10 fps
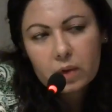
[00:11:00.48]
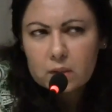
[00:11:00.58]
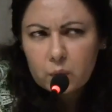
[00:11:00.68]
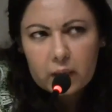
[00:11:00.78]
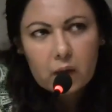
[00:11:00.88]
on
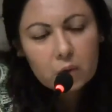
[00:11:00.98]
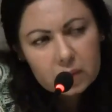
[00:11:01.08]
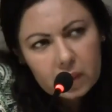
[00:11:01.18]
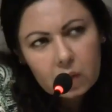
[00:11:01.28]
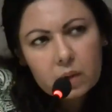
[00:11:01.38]
his way out
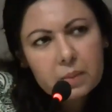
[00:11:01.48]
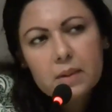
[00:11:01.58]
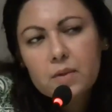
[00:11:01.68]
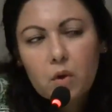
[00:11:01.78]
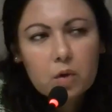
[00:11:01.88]
now. I mean,
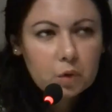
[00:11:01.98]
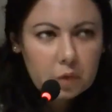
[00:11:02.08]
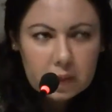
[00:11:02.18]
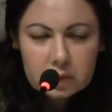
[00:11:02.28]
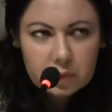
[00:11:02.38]
he's not going
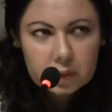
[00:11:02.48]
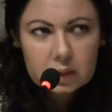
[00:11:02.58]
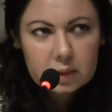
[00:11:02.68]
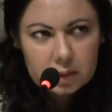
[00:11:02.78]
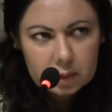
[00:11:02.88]
to run for
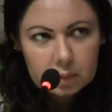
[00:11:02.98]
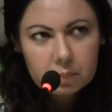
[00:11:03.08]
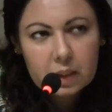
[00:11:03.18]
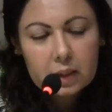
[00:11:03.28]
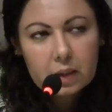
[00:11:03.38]
another
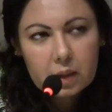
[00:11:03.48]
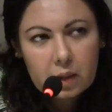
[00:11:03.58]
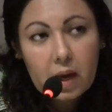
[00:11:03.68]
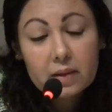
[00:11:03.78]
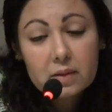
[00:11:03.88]
term.
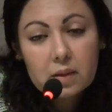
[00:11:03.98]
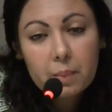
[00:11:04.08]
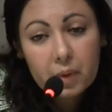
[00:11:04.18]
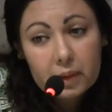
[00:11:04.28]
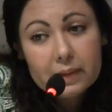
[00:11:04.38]
Uh, and
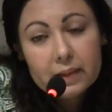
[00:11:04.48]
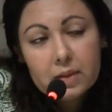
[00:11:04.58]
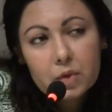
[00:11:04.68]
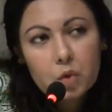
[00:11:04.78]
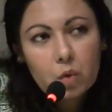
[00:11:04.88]
apparently,
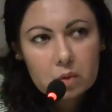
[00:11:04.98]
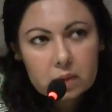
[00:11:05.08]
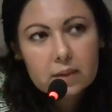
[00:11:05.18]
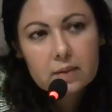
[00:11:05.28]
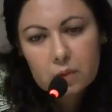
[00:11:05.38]
he's
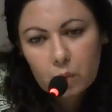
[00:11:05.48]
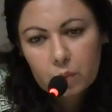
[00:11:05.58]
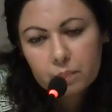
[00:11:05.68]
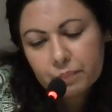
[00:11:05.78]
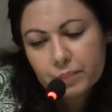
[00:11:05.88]
told his
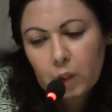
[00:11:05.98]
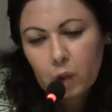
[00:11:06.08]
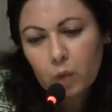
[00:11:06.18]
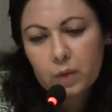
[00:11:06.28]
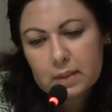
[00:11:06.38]

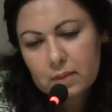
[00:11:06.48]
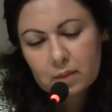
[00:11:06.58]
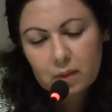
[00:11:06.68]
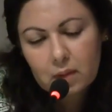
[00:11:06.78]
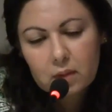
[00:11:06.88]
close
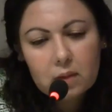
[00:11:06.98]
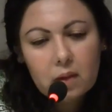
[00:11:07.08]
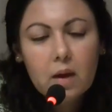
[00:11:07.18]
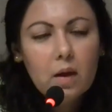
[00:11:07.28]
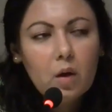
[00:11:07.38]
circle
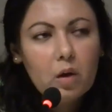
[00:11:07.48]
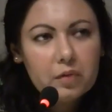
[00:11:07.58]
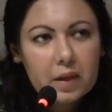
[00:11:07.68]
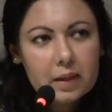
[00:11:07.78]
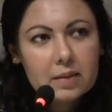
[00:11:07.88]

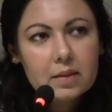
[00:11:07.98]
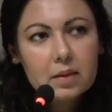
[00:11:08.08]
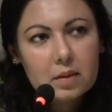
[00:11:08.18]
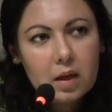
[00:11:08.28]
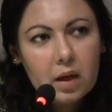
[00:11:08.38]
of aides
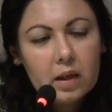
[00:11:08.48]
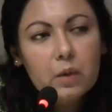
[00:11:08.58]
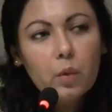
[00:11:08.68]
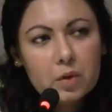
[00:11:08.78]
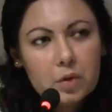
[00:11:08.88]
that
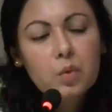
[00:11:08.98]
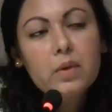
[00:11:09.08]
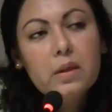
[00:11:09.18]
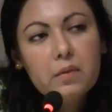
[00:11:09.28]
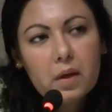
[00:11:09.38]
he wants to
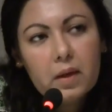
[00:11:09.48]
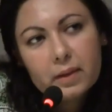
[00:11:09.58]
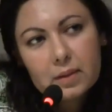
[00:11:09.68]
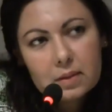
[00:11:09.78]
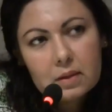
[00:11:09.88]
leave a
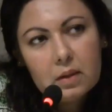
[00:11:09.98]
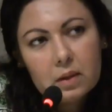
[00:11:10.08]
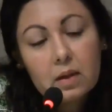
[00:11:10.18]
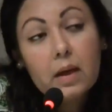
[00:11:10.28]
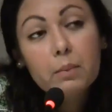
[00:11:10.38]
legacy,
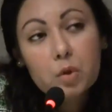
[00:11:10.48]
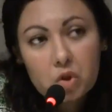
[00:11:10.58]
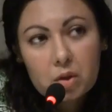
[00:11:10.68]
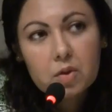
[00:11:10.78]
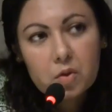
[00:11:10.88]
and climate
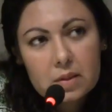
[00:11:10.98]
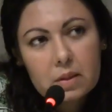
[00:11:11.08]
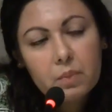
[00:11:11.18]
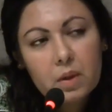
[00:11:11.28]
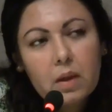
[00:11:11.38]
change is
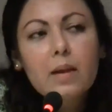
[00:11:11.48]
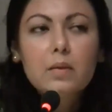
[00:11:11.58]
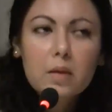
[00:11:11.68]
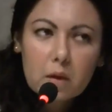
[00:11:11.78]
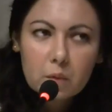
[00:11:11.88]
something.
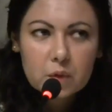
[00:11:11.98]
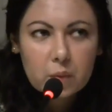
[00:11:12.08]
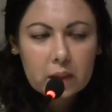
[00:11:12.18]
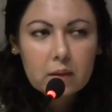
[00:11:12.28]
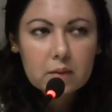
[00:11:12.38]
Healthcare was
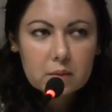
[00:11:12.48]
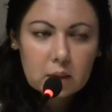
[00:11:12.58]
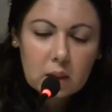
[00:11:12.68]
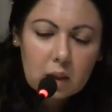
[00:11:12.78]
one, and